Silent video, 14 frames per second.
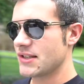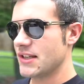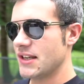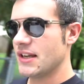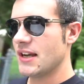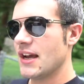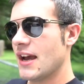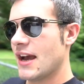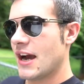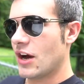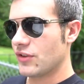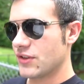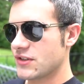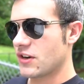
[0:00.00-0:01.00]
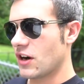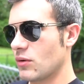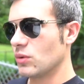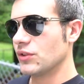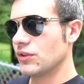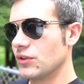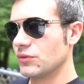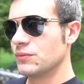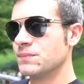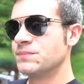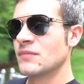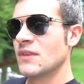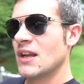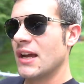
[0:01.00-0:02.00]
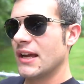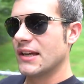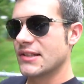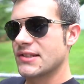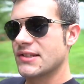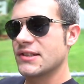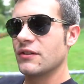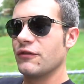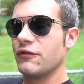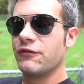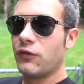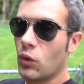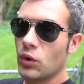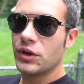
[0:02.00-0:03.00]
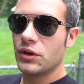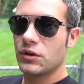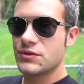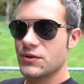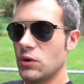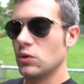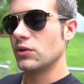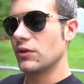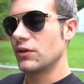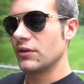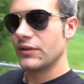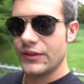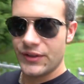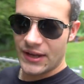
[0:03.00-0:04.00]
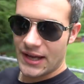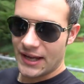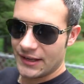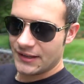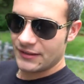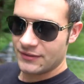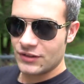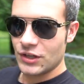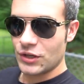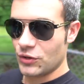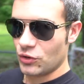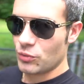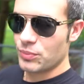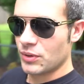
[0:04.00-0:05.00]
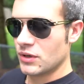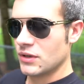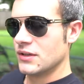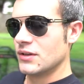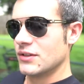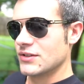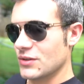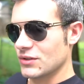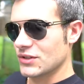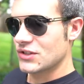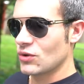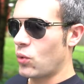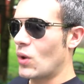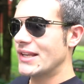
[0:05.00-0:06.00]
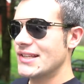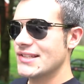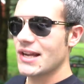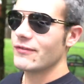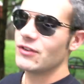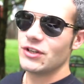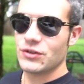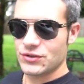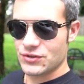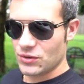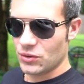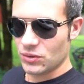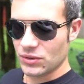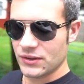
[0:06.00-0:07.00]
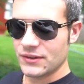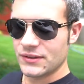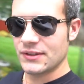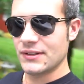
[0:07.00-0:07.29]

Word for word: see how this car will do. It's 4 years older than the coupe, so it's 27 years old,